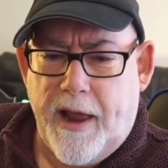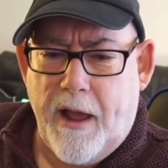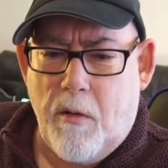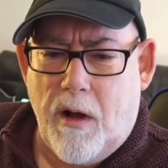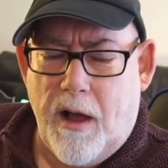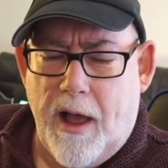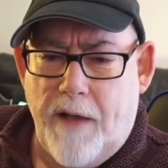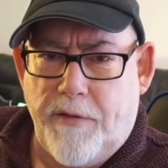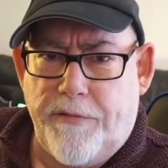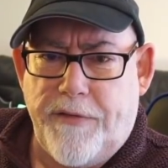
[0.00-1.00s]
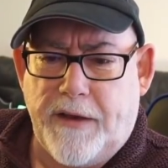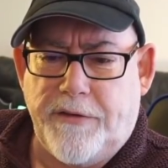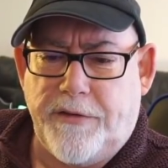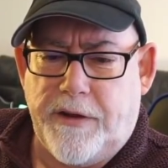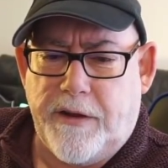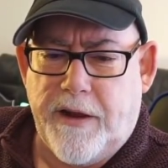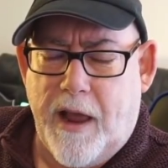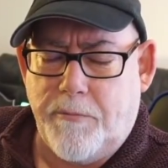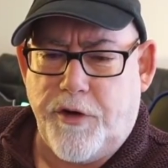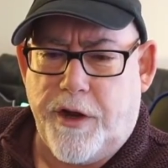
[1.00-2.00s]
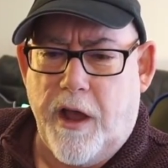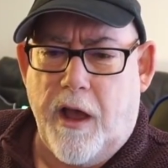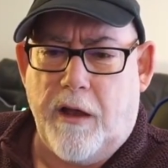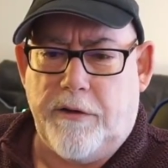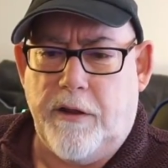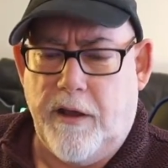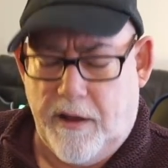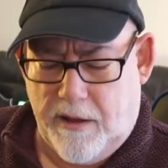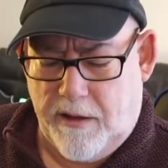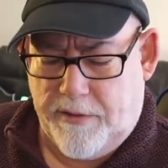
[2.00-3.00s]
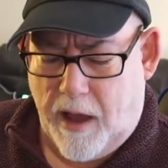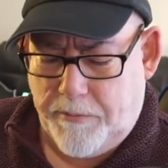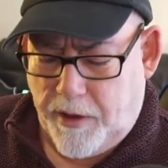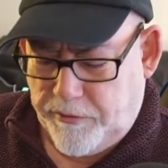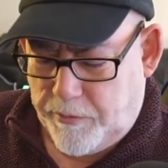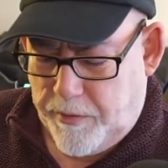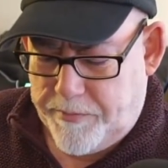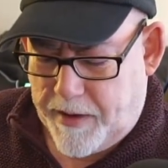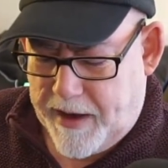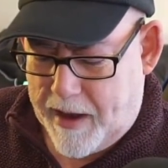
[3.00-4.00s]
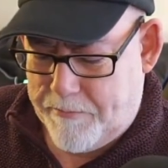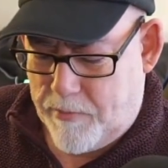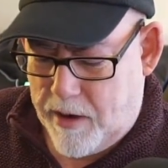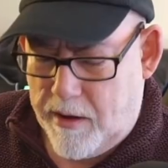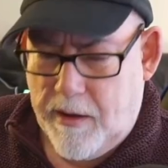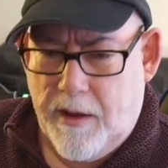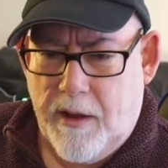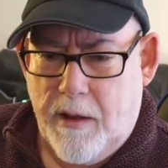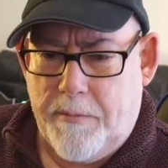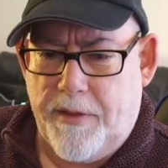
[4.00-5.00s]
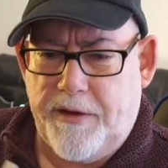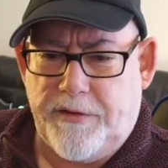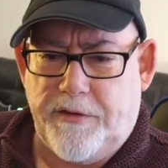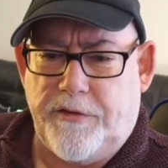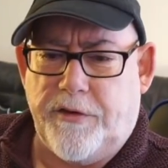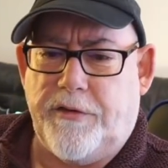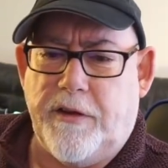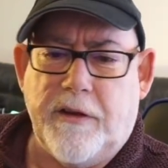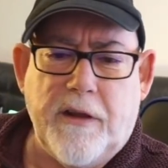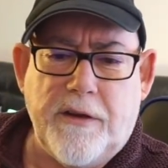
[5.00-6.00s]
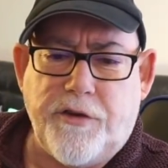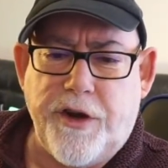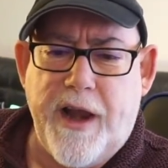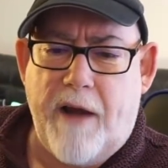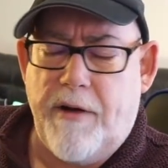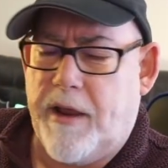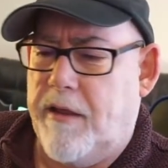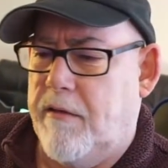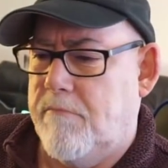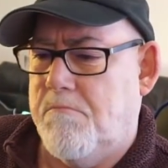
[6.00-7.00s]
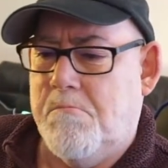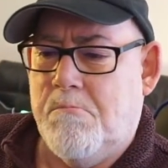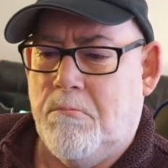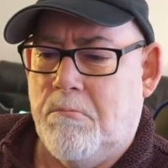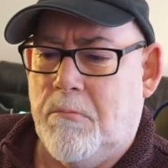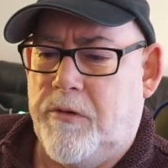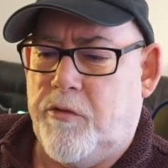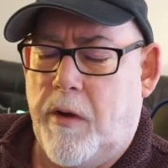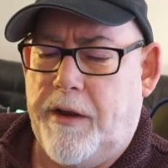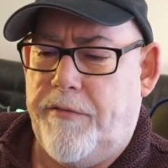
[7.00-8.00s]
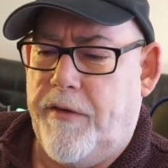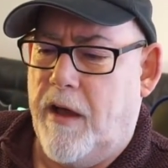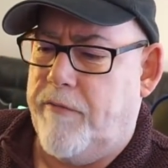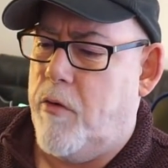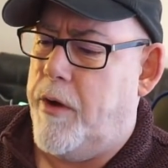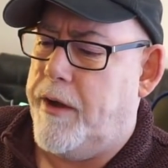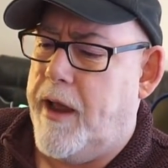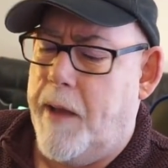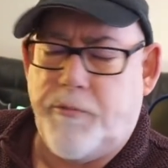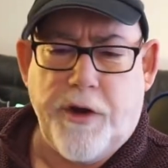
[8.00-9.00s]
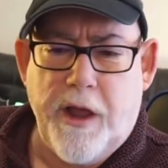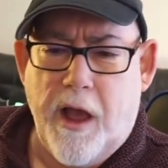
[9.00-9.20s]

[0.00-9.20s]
Now, I have a fancy capture card uh, that I'm using with my camera, but this is just a, a generic 25 quid capture